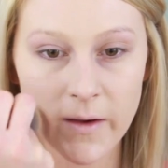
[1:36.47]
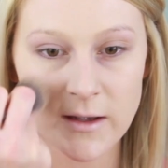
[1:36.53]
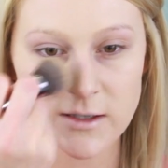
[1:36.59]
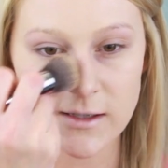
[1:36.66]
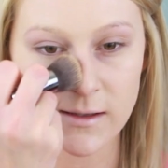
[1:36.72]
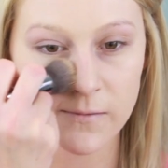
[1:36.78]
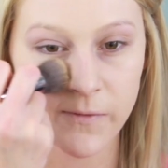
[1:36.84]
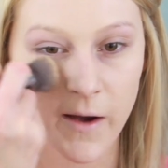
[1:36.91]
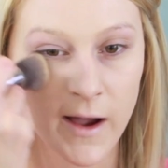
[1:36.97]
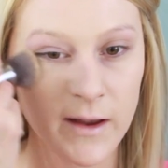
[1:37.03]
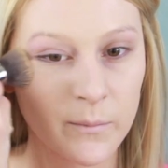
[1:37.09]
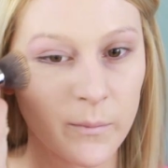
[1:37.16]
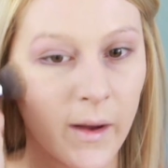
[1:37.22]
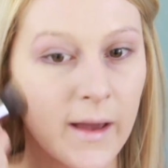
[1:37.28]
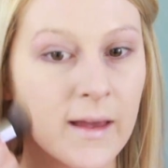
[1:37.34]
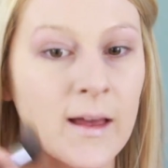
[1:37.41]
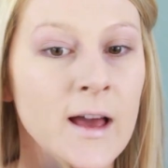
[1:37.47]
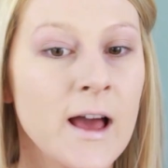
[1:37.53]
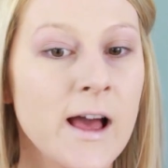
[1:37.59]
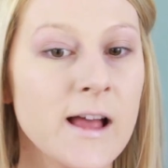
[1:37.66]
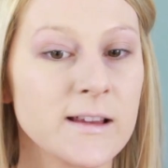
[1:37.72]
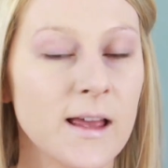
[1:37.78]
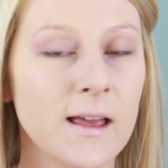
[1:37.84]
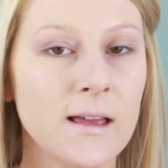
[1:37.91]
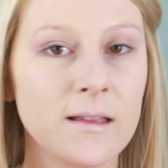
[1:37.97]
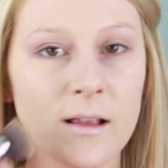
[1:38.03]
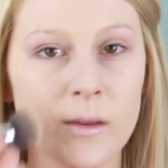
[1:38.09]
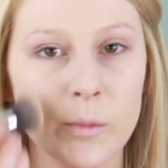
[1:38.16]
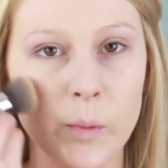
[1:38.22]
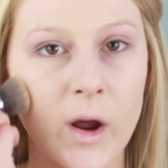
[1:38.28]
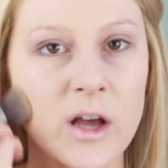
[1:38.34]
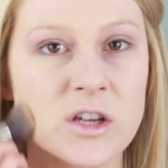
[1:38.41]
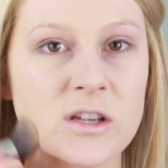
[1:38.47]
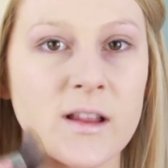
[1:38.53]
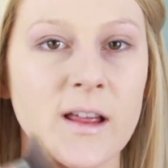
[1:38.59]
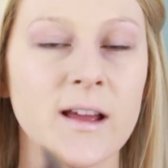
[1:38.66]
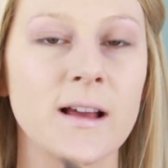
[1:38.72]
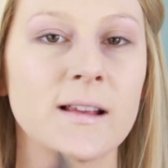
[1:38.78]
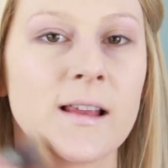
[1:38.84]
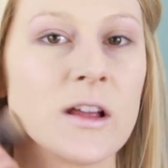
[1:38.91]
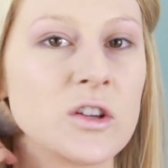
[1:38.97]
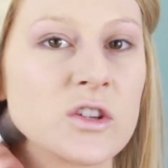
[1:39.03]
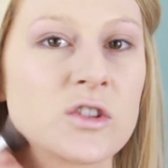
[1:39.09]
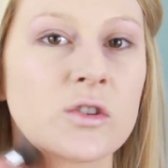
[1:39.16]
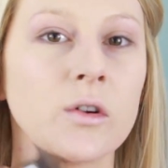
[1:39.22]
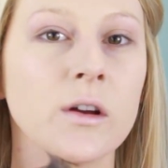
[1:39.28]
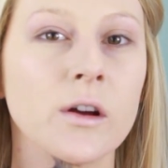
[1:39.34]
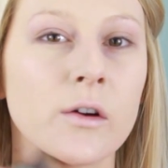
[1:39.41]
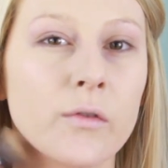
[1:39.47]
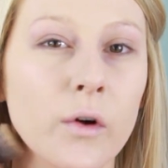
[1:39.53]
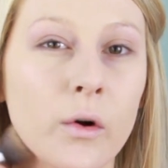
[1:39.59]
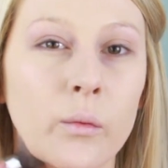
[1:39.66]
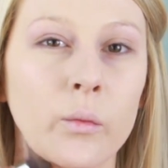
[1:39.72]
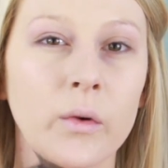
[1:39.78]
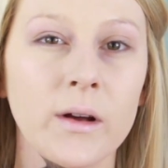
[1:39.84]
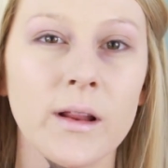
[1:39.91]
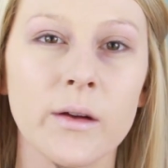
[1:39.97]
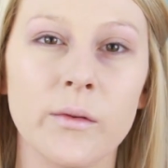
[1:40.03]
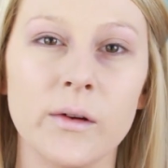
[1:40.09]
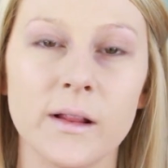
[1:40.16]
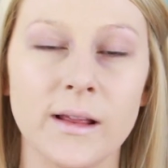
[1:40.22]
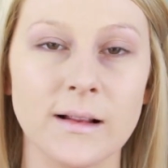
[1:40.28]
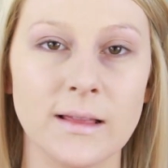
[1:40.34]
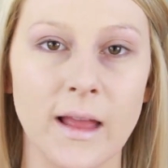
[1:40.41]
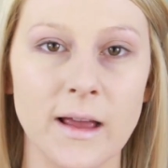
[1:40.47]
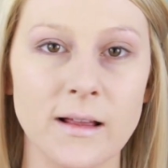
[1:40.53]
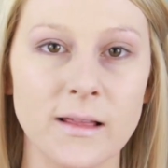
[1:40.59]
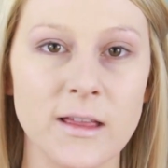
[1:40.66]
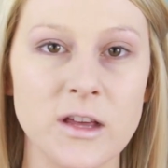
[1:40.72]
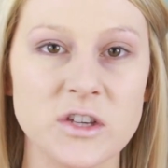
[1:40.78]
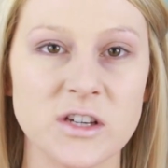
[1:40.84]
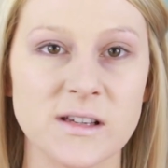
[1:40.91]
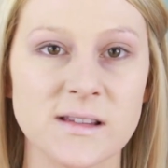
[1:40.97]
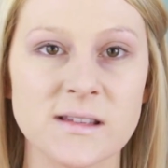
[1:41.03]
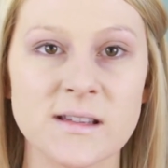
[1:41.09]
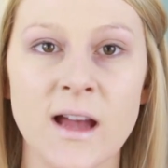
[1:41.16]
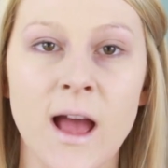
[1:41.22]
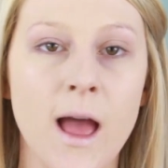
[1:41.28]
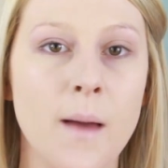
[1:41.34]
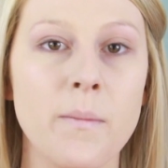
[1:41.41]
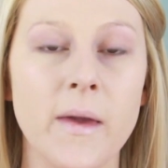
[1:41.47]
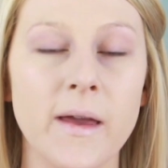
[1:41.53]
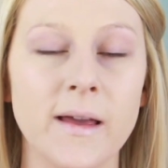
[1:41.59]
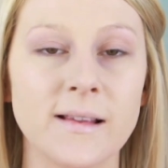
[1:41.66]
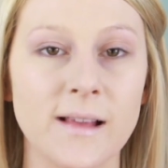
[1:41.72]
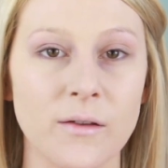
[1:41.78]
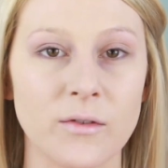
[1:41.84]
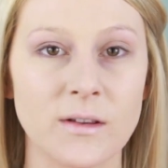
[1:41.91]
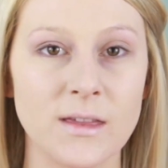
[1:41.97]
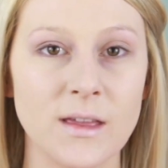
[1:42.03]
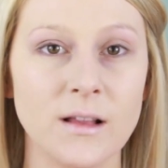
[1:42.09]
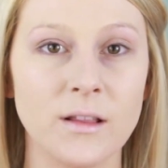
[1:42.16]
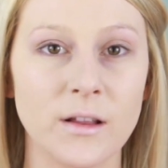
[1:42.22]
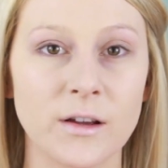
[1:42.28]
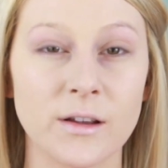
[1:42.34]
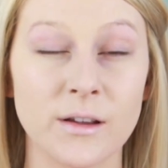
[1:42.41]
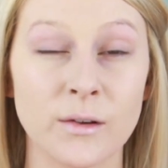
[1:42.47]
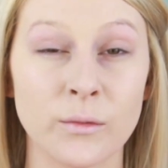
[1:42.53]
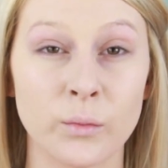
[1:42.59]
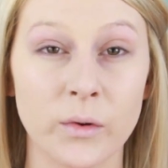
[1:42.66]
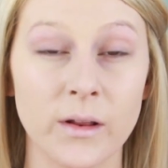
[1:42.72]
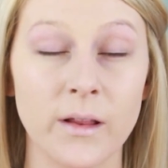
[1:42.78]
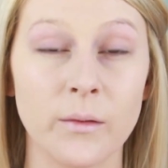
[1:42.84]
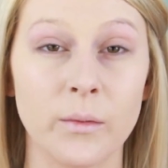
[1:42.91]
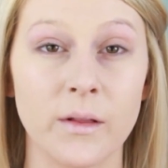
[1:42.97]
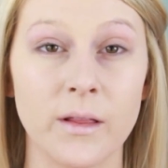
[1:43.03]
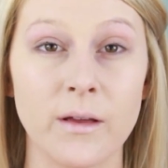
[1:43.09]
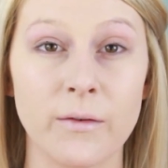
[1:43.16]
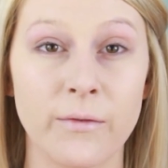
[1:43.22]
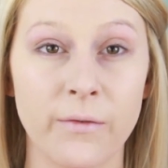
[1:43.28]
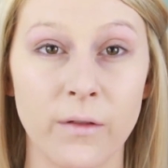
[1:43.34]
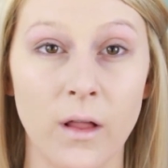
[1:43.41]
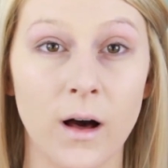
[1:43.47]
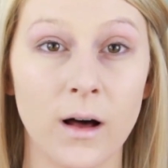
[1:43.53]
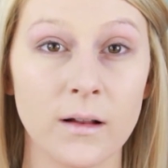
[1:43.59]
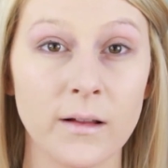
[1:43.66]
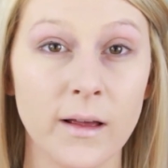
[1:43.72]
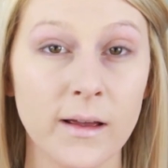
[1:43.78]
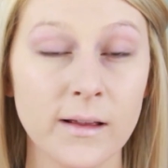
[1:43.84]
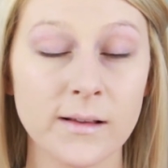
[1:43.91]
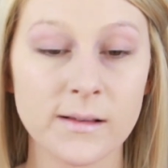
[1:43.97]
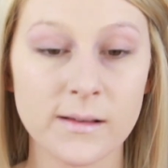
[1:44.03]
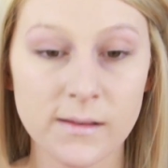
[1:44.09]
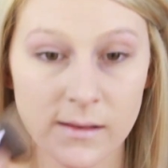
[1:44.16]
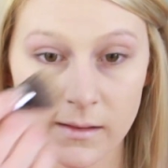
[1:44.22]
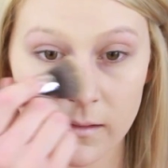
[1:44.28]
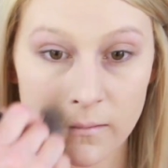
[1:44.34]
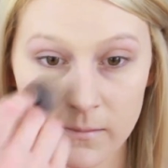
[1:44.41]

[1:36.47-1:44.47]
I just find by taking this brush and, like I said, just going over it really lightly just makes everything look really flawless.